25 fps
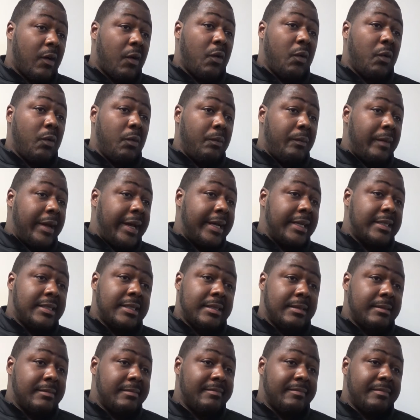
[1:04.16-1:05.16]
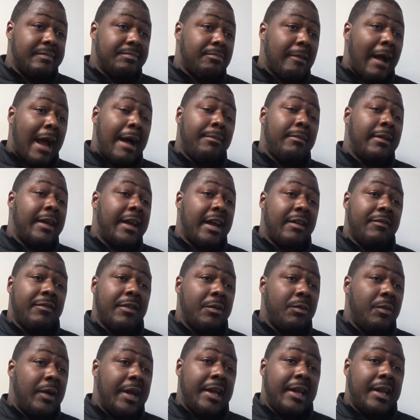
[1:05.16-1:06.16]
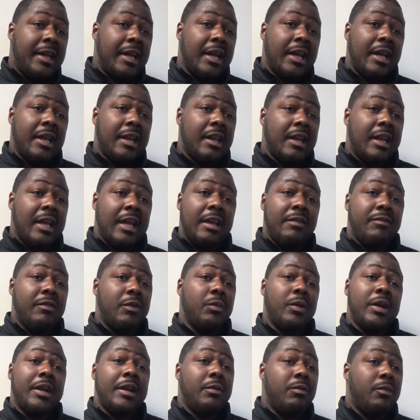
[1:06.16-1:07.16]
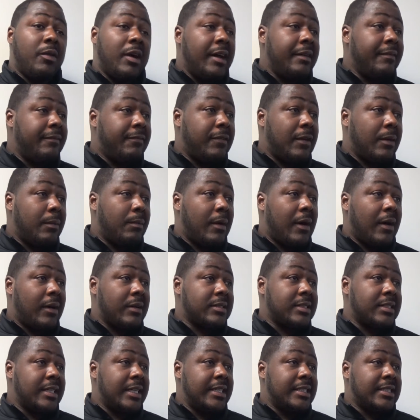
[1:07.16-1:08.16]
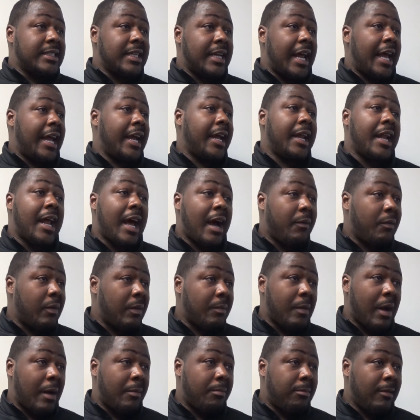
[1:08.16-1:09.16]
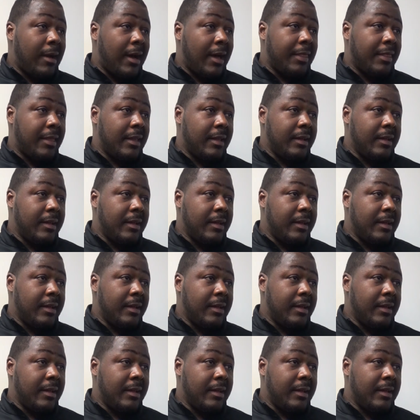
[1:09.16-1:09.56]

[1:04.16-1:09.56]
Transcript: Ole Miss probably every weekend, even when it wasn't football season, hanging out with my brother.